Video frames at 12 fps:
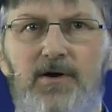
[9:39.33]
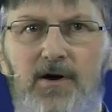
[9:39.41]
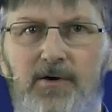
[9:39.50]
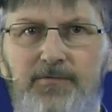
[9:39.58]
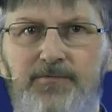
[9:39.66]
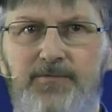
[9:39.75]

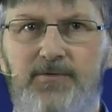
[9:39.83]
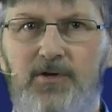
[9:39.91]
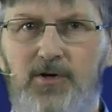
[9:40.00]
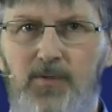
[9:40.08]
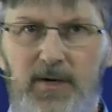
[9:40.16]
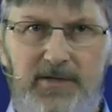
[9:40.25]
of the
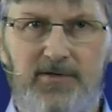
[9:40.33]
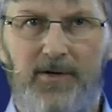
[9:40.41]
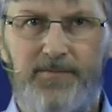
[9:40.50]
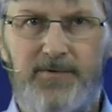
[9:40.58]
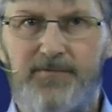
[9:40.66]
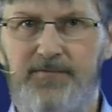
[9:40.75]

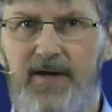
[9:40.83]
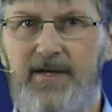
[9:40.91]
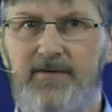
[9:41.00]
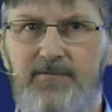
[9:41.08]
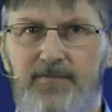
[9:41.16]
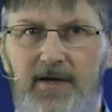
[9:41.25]
quadcopter
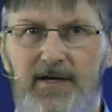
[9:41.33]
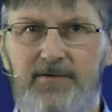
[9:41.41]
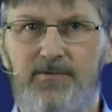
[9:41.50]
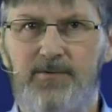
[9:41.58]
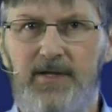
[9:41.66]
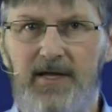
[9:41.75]
flying
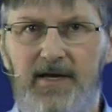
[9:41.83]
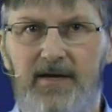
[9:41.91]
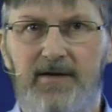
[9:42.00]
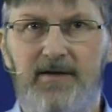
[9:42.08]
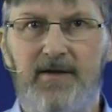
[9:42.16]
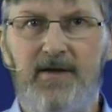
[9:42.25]
through the air.